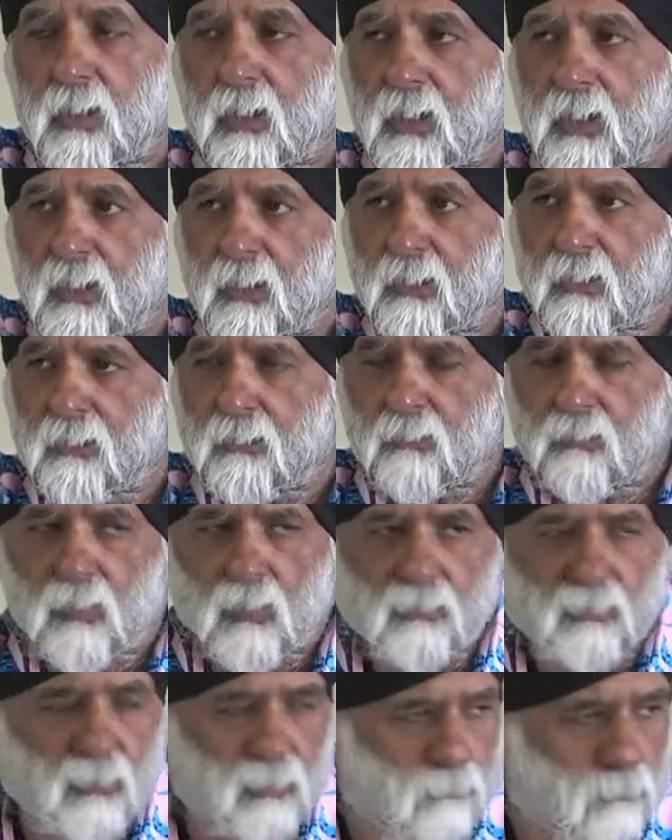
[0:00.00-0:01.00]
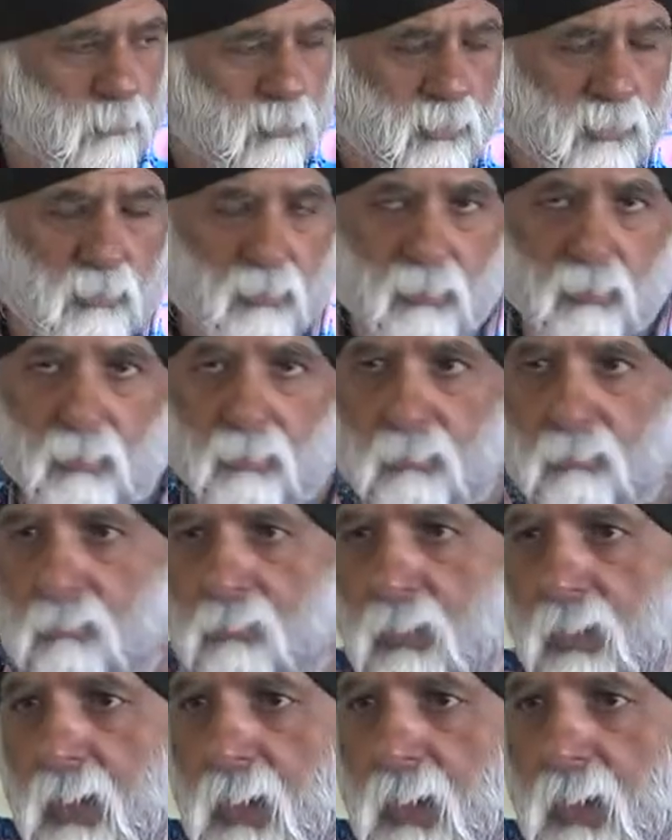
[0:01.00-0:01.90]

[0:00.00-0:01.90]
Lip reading: And I think when the